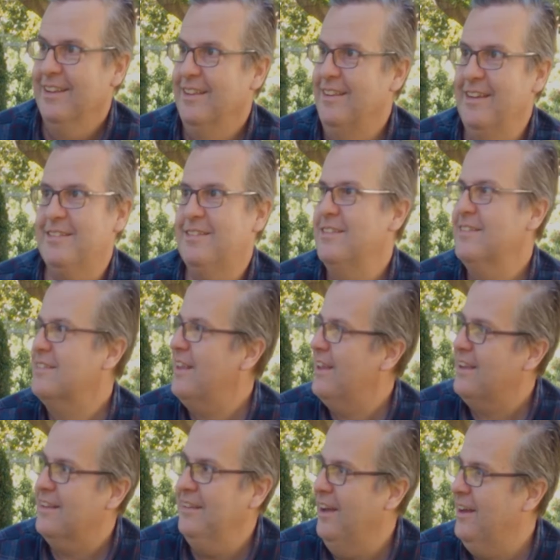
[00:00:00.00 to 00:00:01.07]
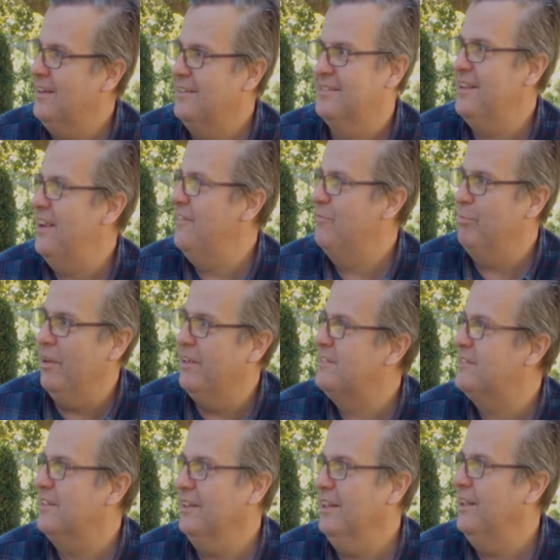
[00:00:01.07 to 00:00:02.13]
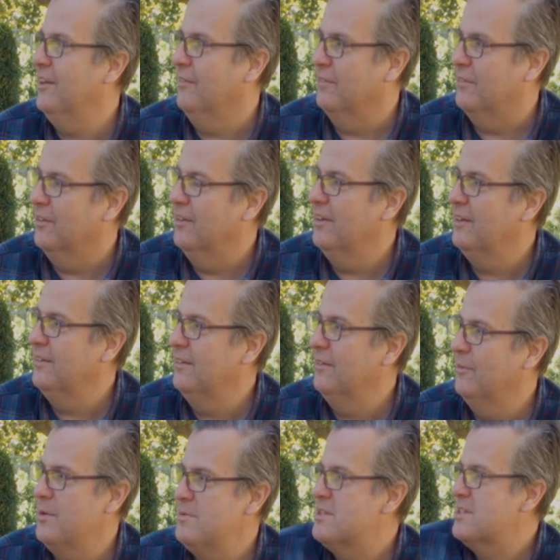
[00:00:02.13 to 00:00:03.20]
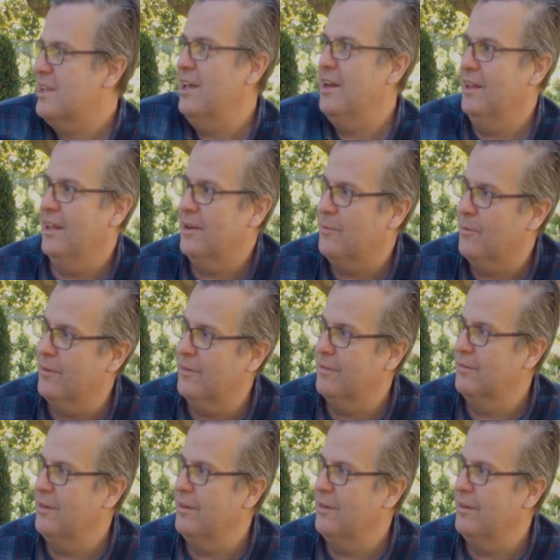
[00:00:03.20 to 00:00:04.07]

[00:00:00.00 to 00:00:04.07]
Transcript: this is like not a safe place to live, dude. We just kind of like were